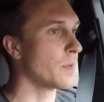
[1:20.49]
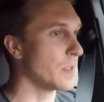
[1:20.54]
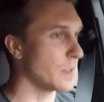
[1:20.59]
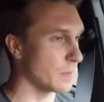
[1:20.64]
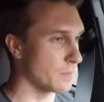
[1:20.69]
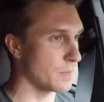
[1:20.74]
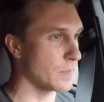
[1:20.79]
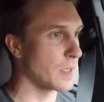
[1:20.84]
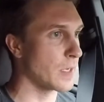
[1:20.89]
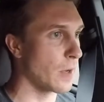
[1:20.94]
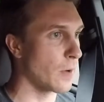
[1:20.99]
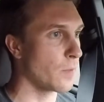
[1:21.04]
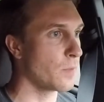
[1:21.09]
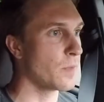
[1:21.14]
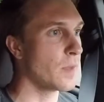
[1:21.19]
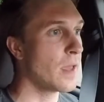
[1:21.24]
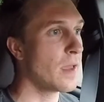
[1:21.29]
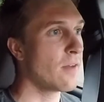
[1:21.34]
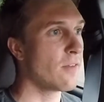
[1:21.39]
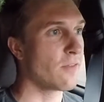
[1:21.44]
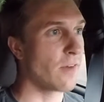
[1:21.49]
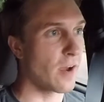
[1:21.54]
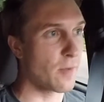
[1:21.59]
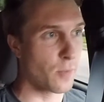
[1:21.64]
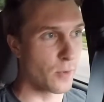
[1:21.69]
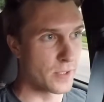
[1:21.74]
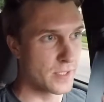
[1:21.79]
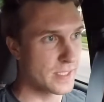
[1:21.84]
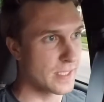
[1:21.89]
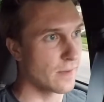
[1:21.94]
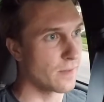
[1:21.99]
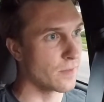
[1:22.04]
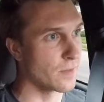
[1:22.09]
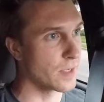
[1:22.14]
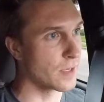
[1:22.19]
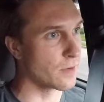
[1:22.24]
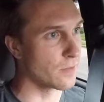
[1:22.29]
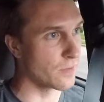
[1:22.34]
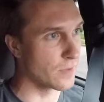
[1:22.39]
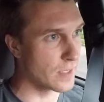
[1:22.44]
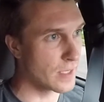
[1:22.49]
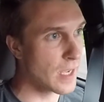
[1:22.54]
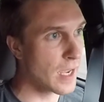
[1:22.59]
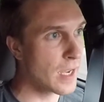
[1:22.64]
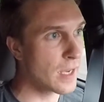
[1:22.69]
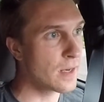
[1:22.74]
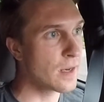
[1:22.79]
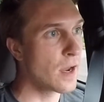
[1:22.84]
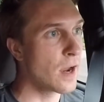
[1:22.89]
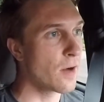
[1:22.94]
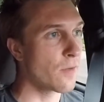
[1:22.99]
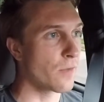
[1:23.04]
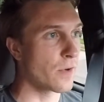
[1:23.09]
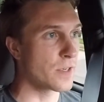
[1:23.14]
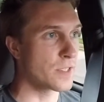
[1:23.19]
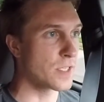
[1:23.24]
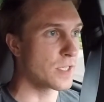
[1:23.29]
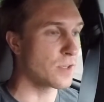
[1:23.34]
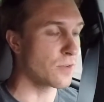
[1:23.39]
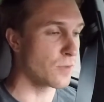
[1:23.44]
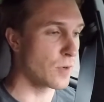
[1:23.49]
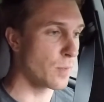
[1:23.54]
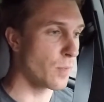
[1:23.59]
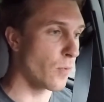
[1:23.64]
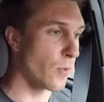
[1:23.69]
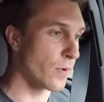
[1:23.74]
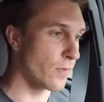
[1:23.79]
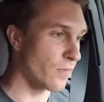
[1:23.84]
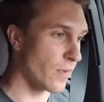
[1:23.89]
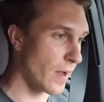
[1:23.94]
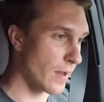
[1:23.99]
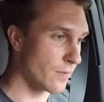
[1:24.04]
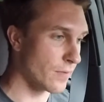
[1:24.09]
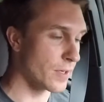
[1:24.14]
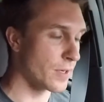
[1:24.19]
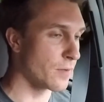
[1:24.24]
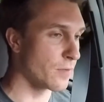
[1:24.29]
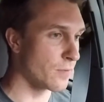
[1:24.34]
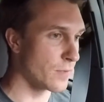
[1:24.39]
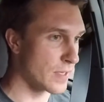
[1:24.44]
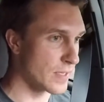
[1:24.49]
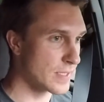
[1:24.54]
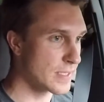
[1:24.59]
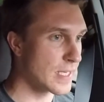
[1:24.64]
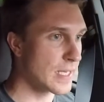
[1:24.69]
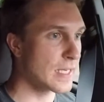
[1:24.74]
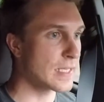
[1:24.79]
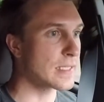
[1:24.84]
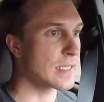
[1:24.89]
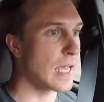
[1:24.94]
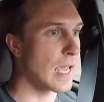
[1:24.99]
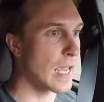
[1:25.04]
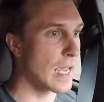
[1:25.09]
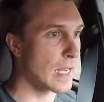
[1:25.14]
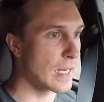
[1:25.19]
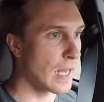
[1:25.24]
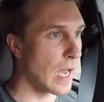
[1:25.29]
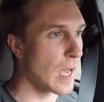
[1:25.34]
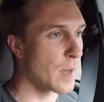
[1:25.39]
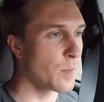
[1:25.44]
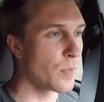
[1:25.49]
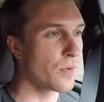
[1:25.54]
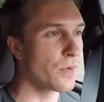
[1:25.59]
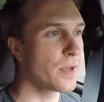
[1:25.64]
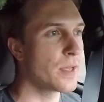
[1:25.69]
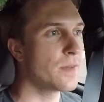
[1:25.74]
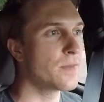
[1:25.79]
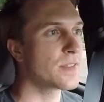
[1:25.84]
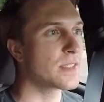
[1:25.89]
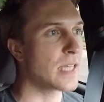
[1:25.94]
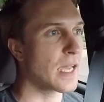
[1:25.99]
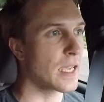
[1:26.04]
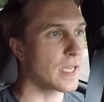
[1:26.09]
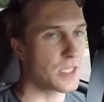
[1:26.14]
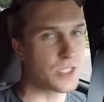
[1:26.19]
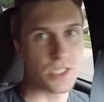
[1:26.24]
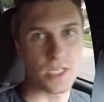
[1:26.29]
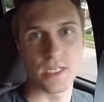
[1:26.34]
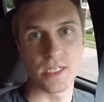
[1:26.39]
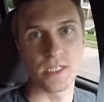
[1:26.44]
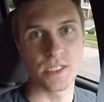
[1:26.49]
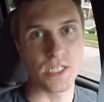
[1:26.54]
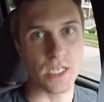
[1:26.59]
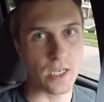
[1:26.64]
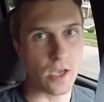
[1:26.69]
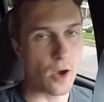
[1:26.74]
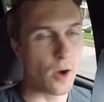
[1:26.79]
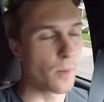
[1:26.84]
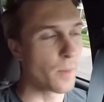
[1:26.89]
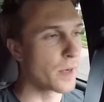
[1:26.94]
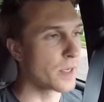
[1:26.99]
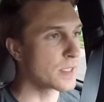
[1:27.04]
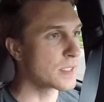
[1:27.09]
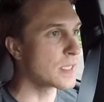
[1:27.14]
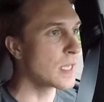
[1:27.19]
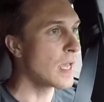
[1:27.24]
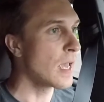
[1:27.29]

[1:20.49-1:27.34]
You know, 5.7 liter V8 versus 3.5 liter V6, and I believe second gen Tacomas